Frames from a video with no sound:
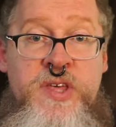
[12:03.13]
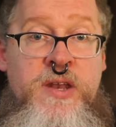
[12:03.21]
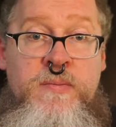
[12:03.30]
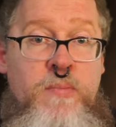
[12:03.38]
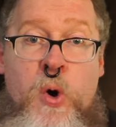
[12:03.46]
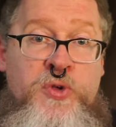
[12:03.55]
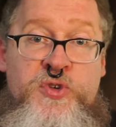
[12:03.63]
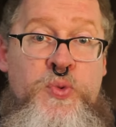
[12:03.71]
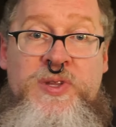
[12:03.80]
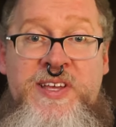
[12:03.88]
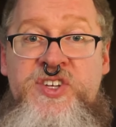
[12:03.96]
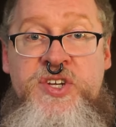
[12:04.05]
than most
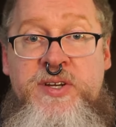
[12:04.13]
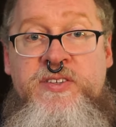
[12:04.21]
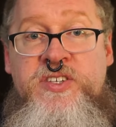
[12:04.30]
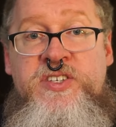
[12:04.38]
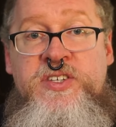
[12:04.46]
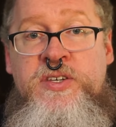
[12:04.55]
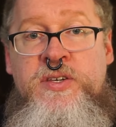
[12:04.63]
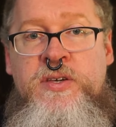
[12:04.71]
religions.